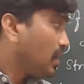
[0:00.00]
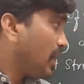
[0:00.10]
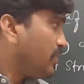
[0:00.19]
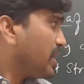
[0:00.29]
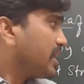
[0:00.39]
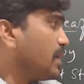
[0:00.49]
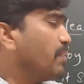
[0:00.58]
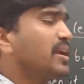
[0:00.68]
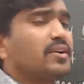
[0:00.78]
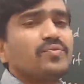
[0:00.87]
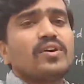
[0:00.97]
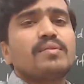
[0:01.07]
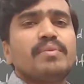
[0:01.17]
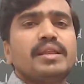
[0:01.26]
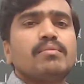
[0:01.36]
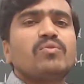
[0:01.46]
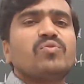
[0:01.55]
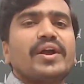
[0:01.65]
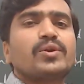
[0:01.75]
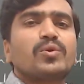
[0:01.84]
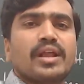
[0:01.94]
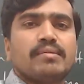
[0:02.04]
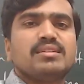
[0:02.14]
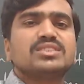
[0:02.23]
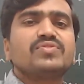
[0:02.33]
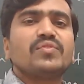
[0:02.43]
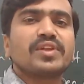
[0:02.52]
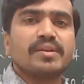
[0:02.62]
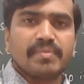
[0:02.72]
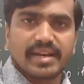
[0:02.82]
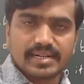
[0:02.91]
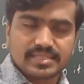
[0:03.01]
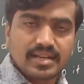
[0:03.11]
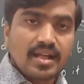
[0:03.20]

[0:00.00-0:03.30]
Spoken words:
And we are keeping it for minimum 5 to 10 minutes, 15 minutes.